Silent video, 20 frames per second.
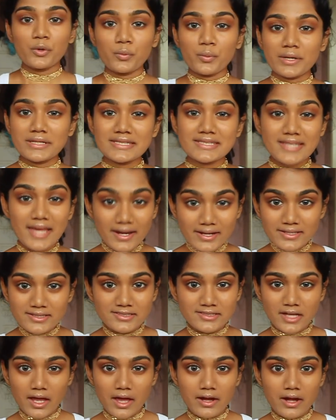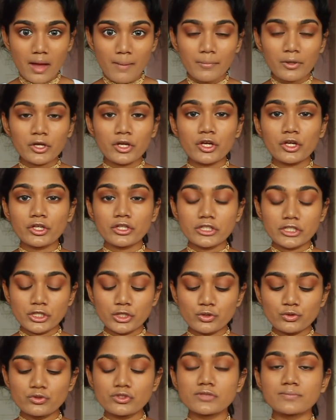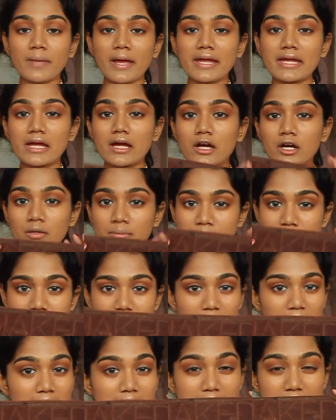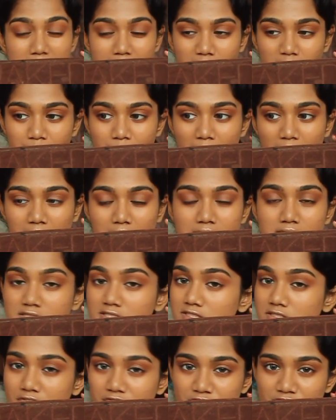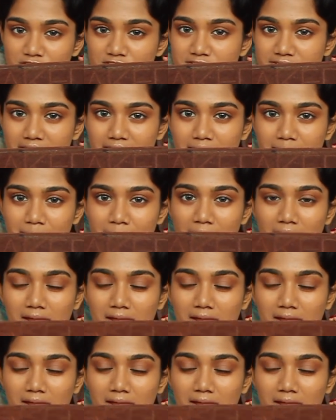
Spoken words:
Once that is done, I'm gonna use my Urban Decay Naked palette. This is the first Naked